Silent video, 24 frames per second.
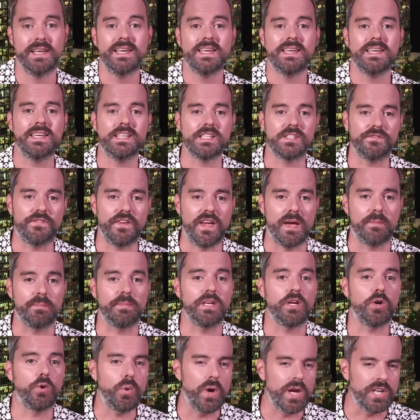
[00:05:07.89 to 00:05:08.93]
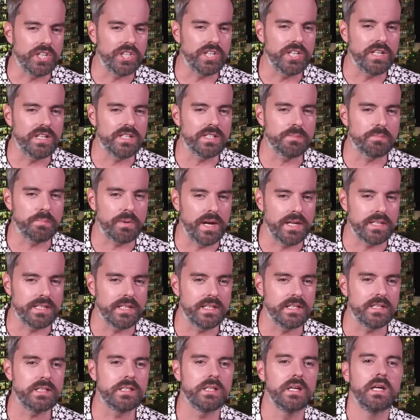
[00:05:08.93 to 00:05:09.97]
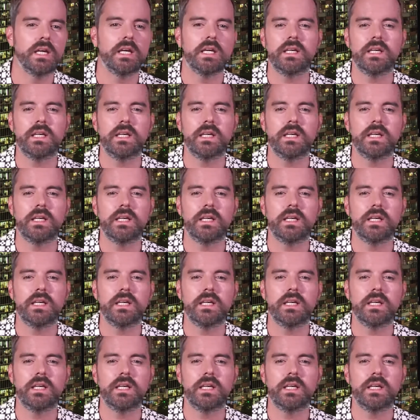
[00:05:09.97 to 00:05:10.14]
His family questioned his presence.